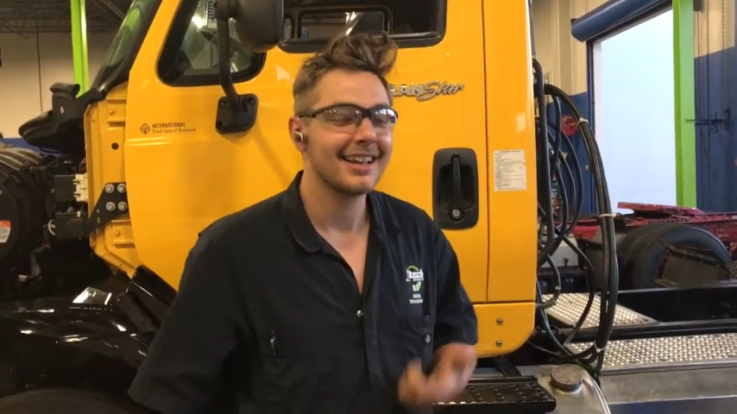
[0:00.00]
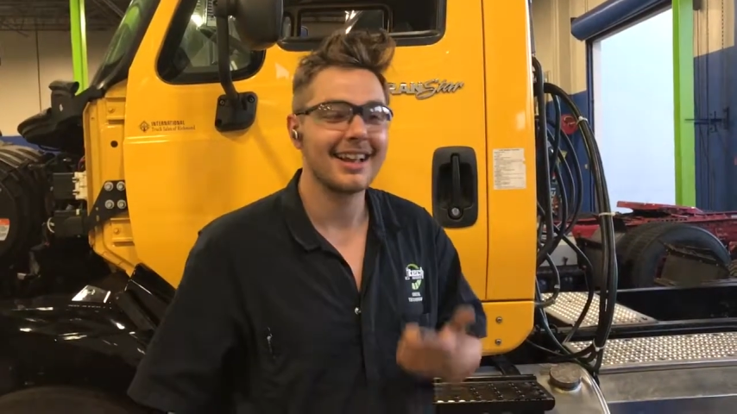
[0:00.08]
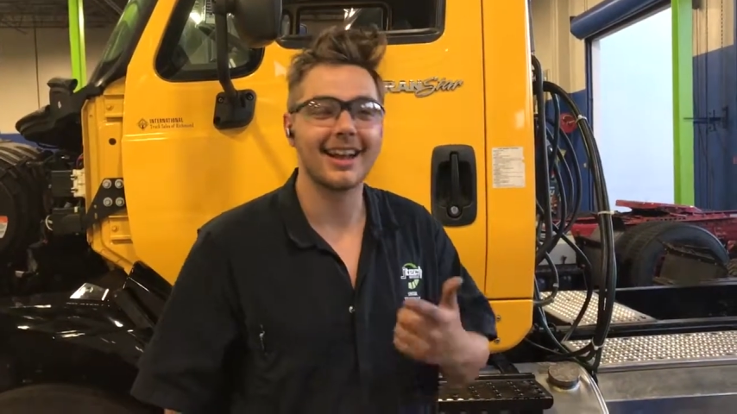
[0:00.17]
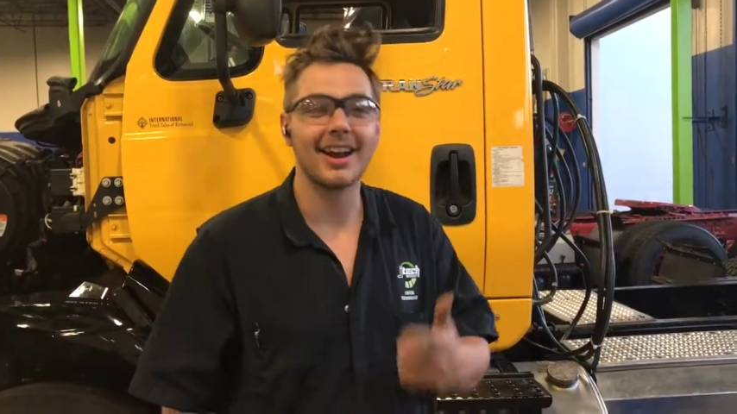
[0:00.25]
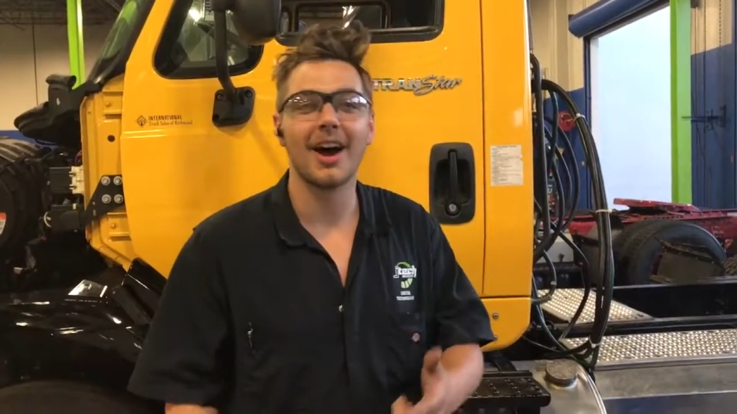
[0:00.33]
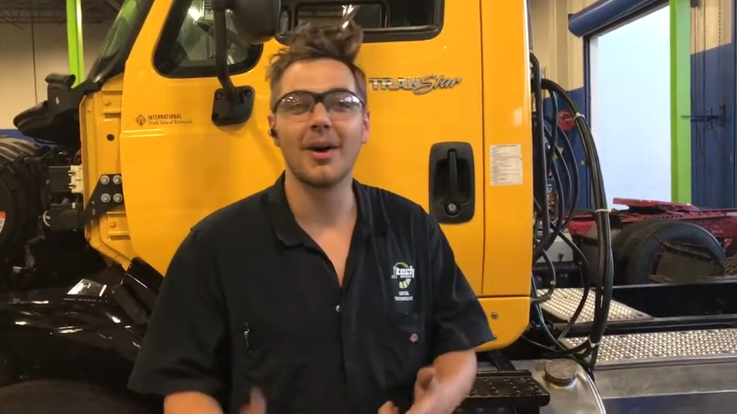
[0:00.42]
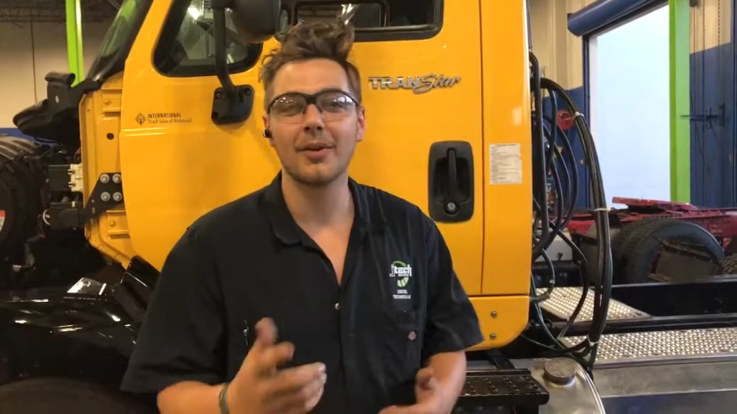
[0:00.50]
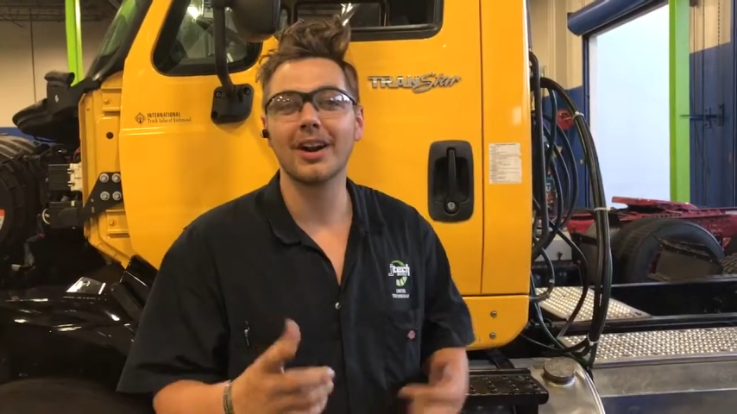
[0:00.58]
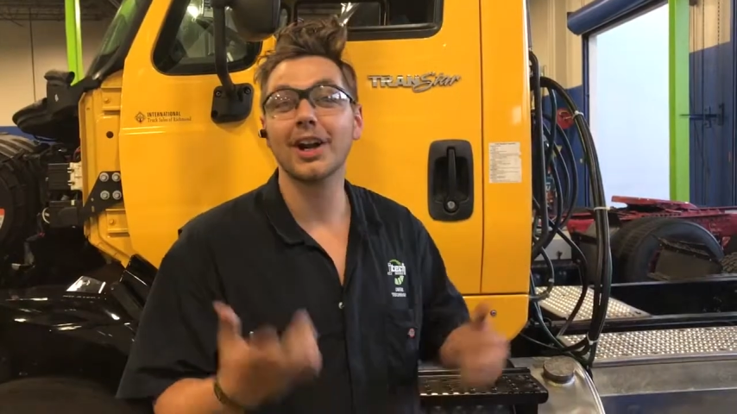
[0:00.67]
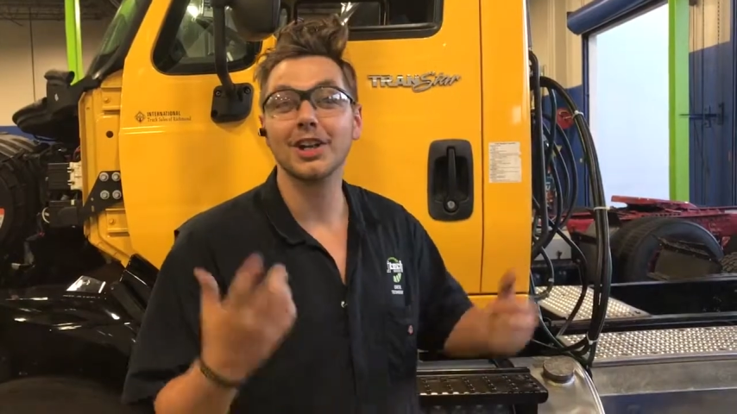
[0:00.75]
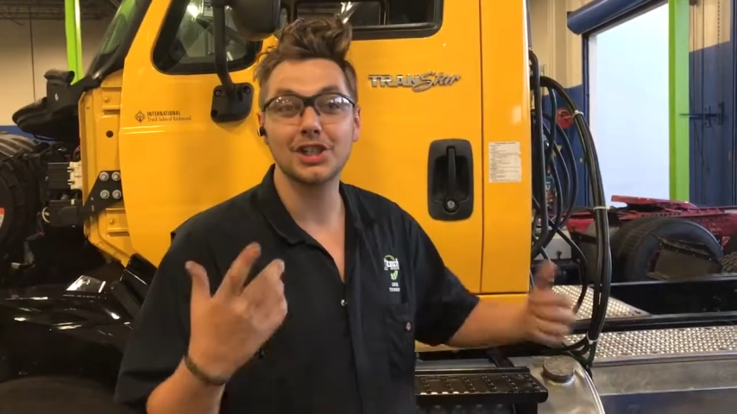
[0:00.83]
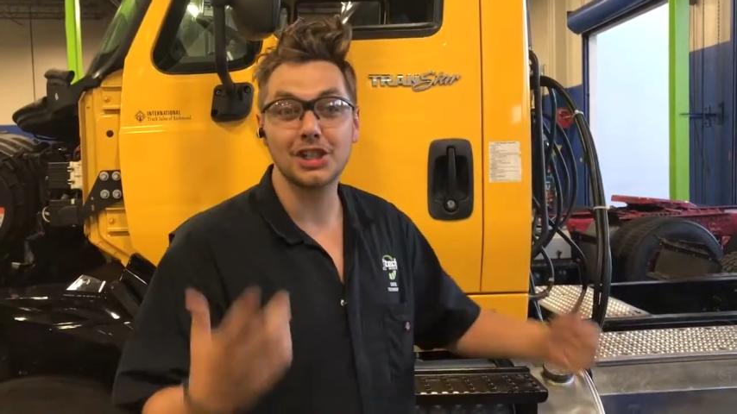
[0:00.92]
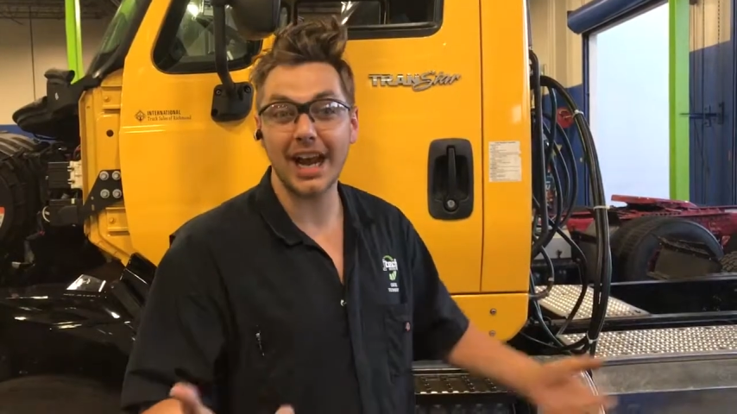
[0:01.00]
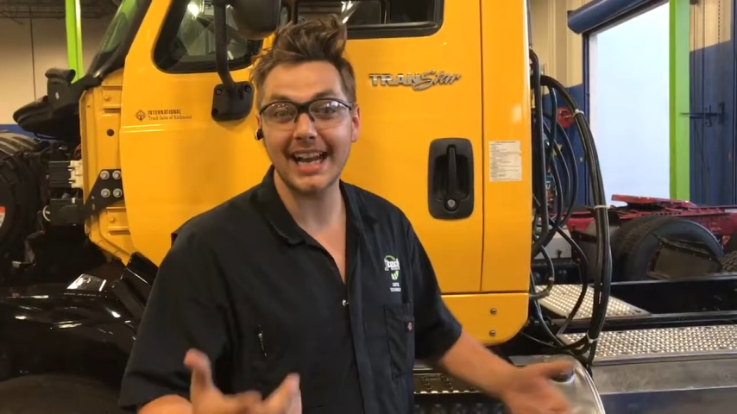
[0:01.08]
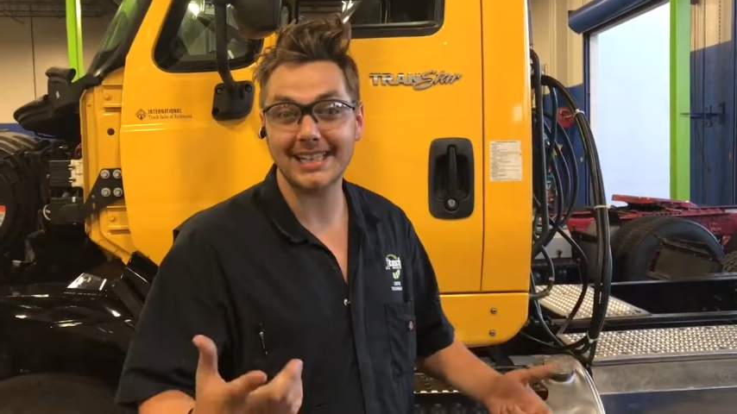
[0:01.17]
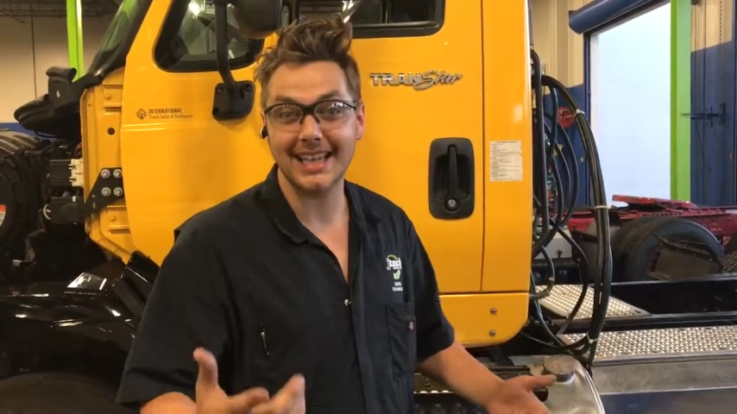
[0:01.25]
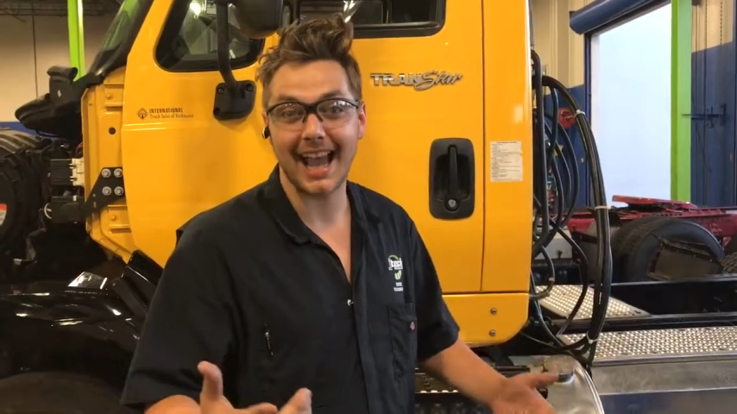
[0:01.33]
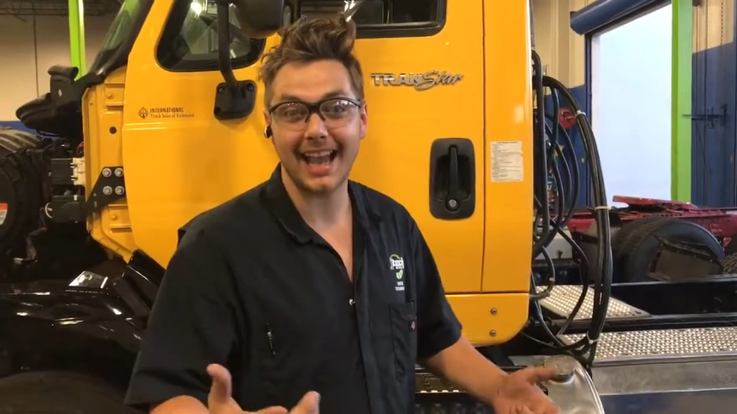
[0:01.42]
God, we're here at
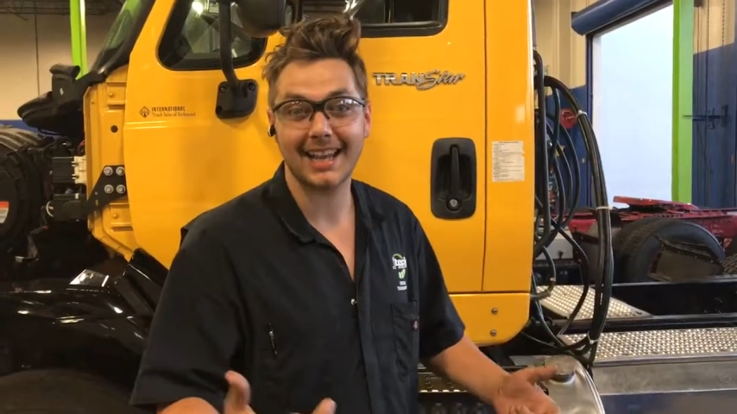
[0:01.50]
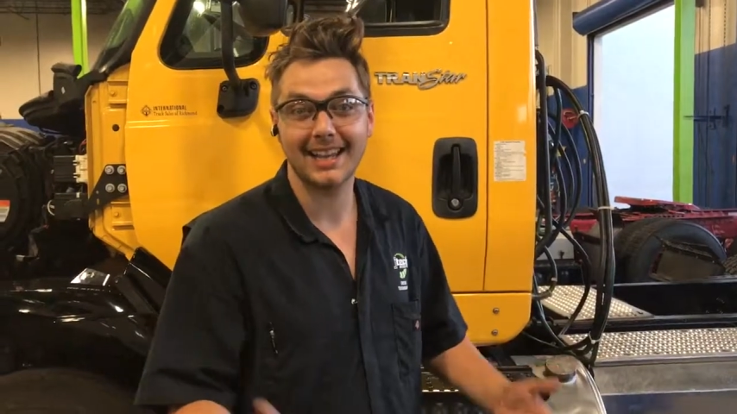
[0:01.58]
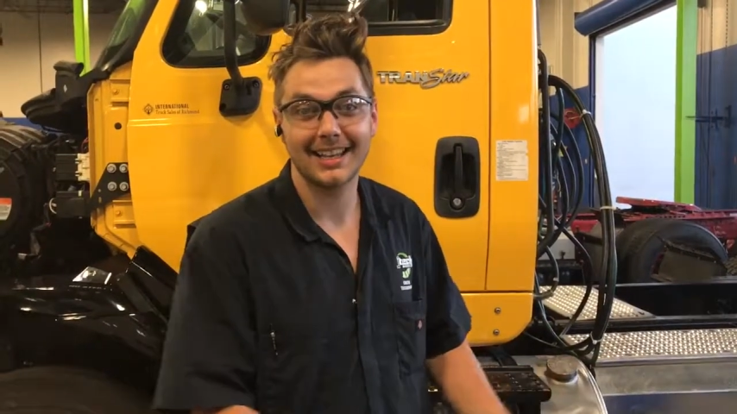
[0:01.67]
J-Tech.